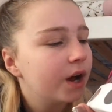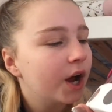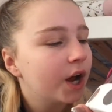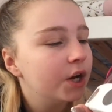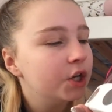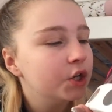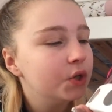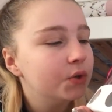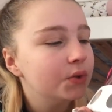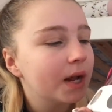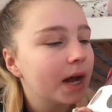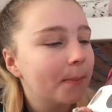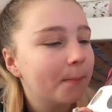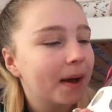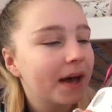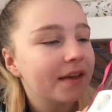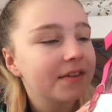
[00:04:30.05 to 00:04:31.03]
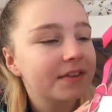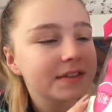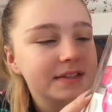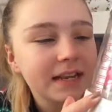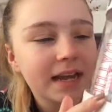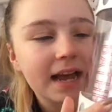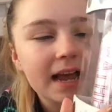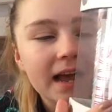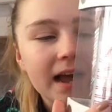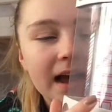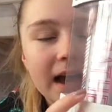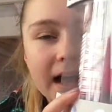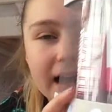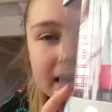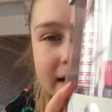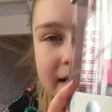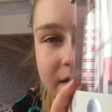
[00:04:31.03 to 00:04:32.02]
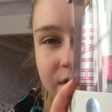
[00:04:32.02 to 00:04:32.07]
a Luna bath set,
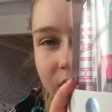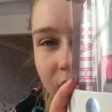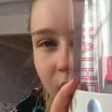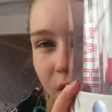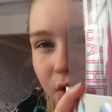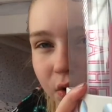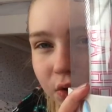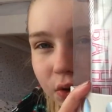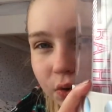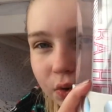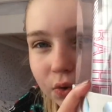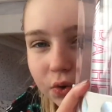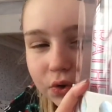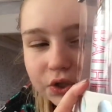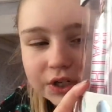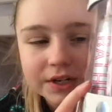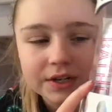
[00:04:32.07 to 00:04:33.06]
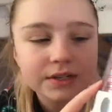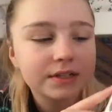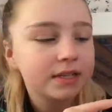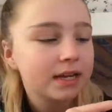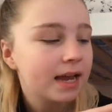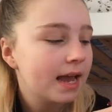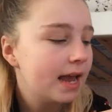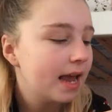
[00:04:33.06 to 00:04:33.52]
and it's gorgeous.